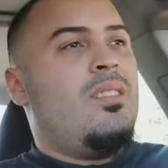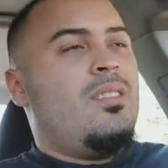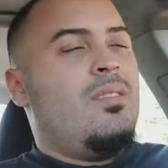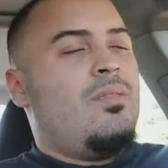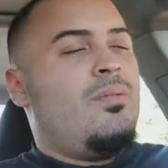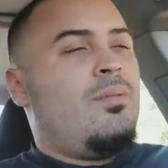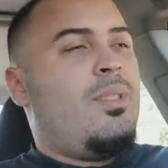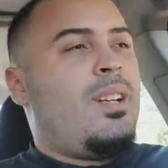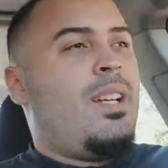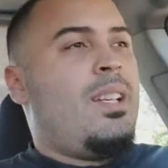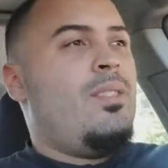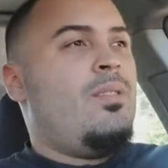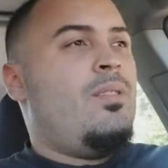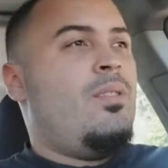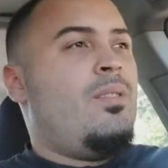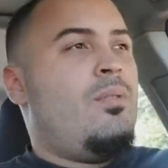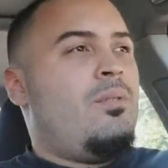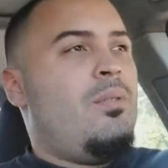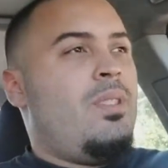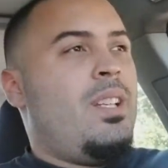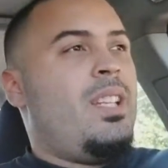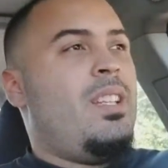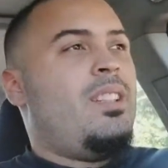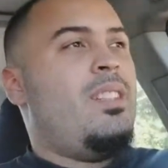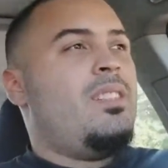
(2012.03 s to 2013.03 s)
Why you no
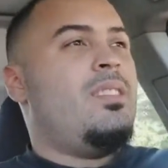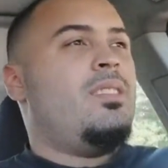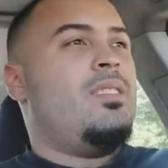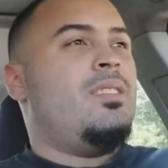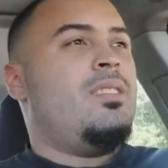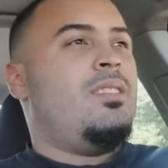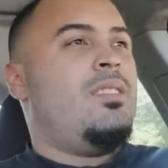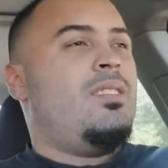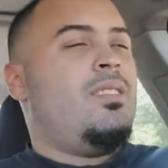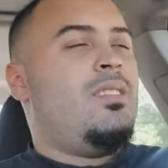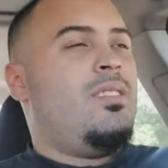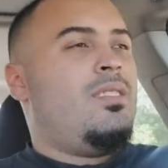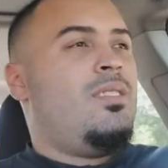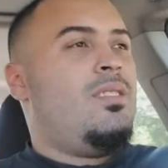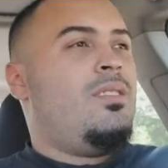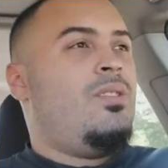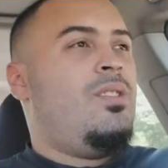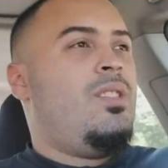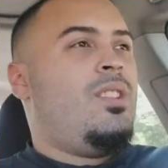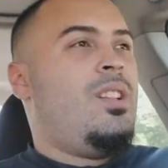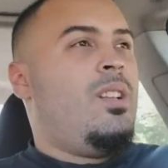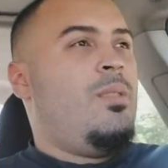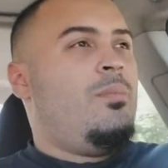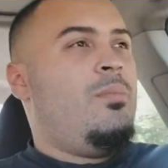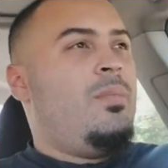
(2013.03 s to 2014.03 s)
wait?
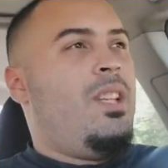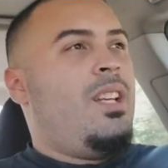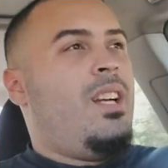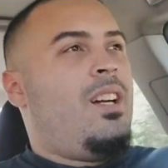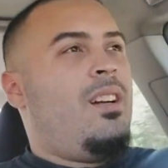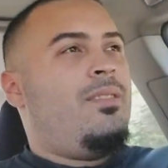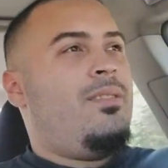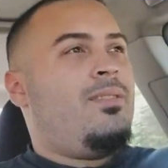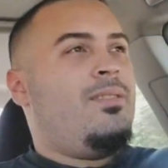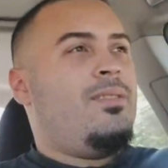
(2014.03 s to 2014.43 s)
Cut me off,